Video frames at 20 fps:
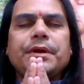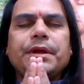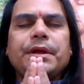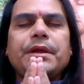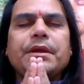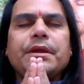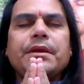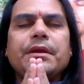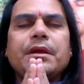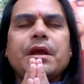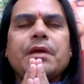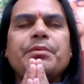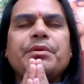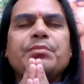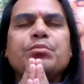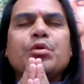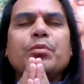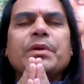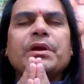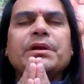Taking
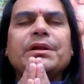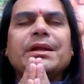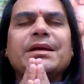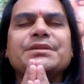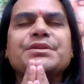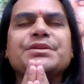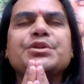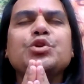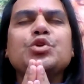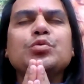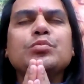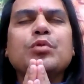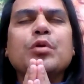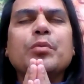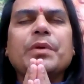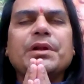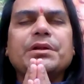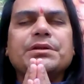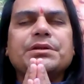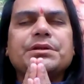every moment as new
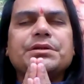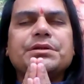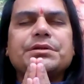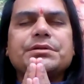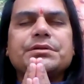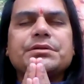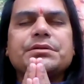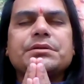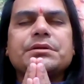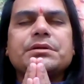moment,